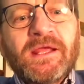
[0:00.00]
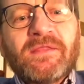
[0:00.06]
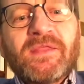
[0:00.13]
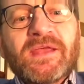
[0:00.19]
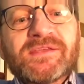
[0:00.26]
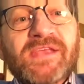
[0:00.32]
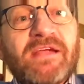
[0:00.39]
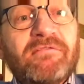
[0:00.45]

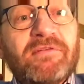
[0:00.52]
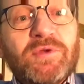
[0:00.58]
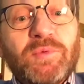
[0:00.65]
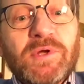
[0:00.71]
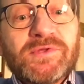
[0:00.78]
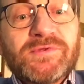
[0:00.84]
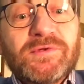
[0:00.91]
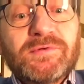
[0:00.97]
That's Harry
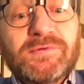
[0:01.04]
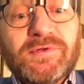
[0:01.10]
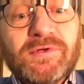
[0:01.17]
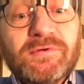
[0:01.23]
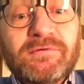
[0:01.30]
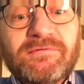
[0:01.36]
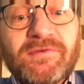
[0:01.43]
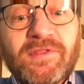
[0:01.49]

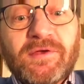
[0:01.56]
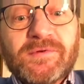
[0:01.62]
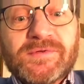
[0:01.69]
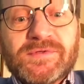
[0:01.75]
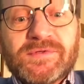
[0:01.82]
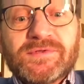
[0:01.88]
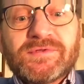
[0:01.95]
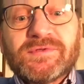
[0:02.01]
122 for
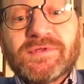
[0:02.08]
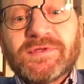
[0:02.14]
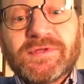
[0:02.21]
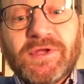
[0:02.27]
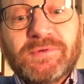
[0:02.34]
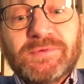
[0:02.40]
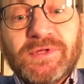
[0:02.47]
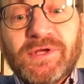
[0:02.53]
those that
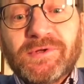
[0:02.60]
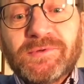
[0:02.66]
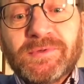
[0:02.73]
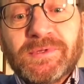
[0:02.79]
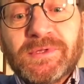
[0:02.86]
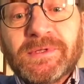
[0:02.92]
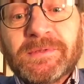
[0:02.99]
don't know,